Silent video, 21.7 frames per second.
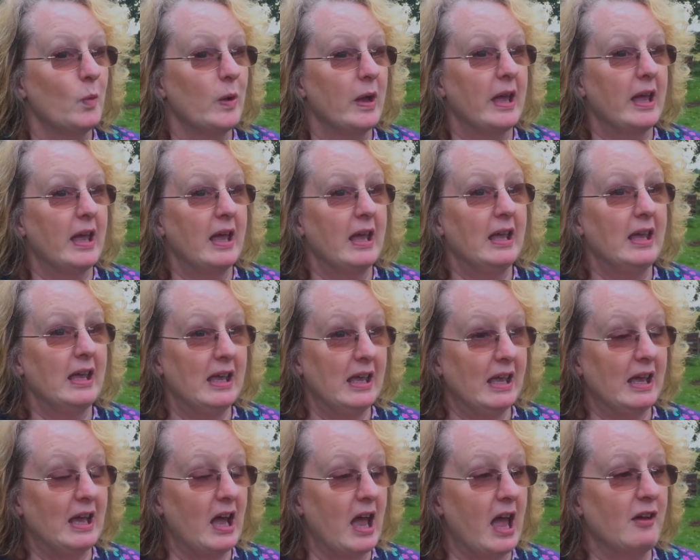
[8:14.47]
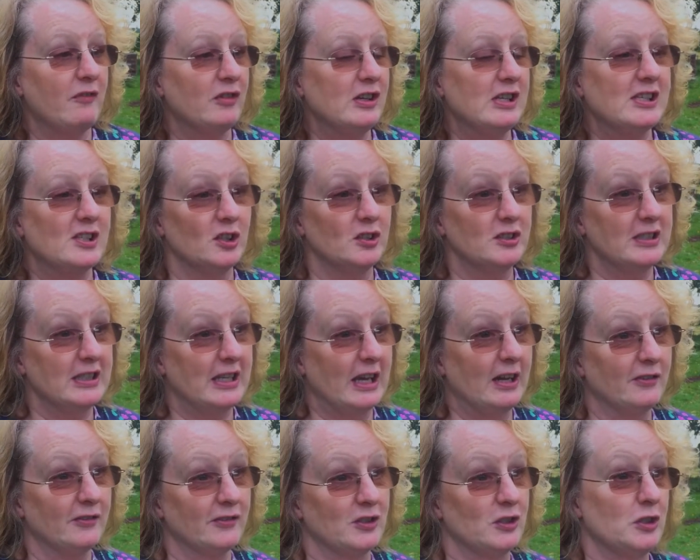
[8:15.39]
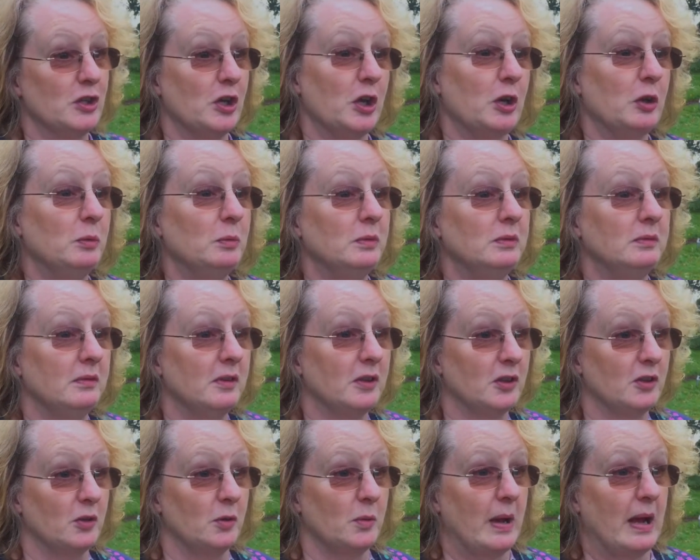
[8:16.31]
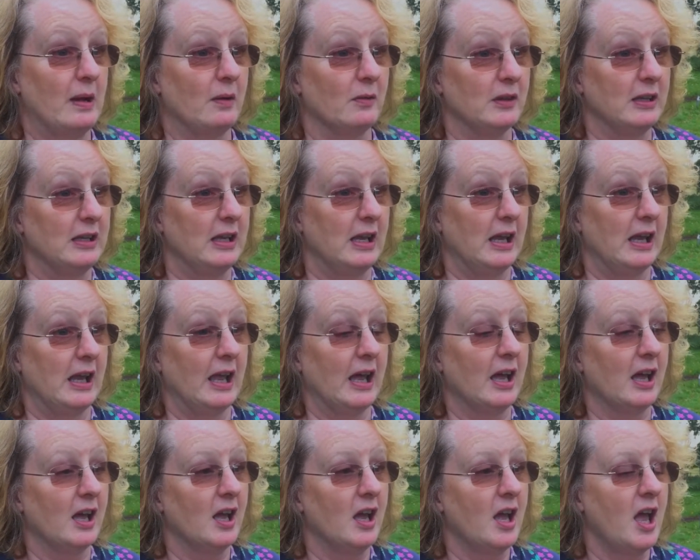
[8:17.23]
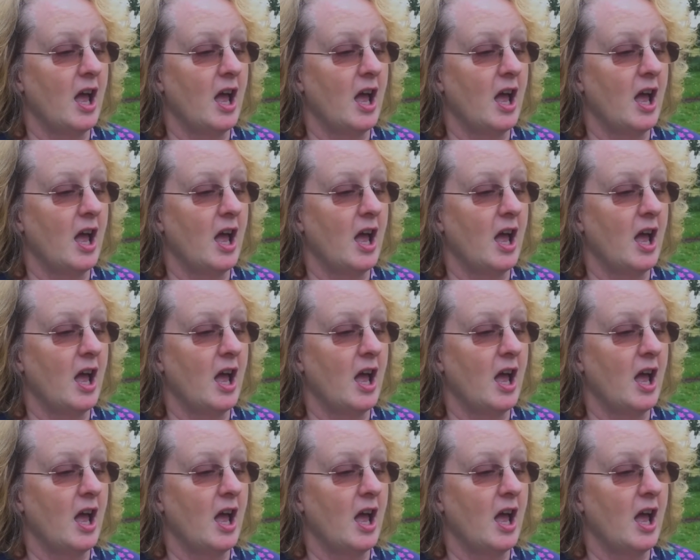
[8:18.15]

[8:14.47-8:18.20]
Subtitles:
We're here every Sunday afternoon throughout the year,